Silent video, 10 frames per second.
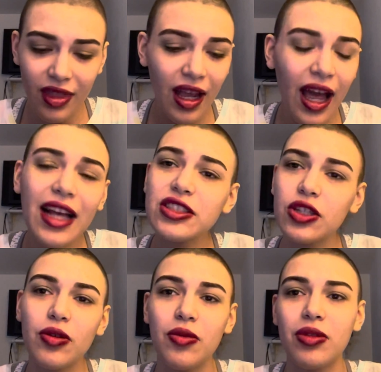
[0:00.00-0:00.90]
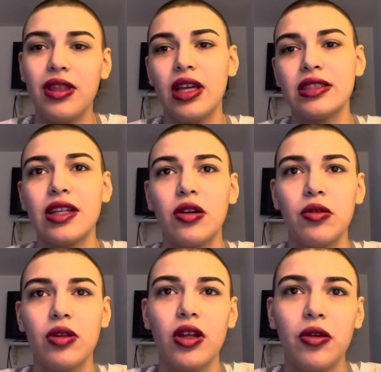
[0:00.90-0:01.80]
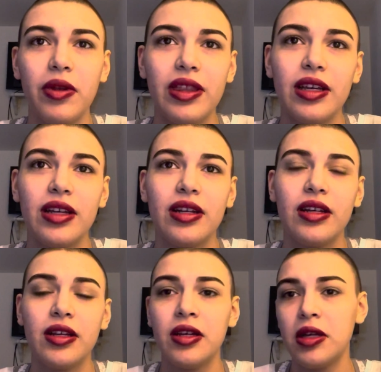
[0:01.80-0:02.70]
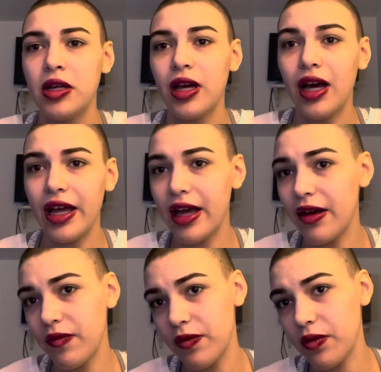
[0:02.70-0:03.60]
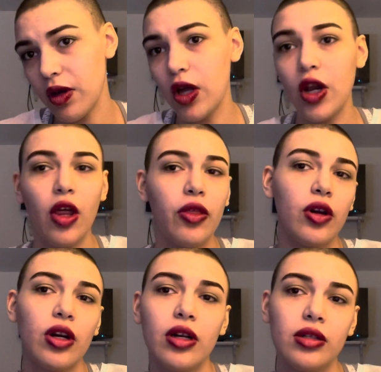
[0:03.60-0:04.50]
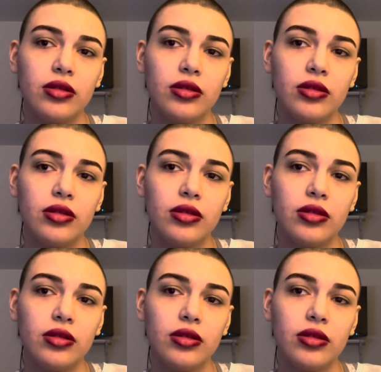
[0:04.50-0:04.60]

has their own things that go along with it. I have another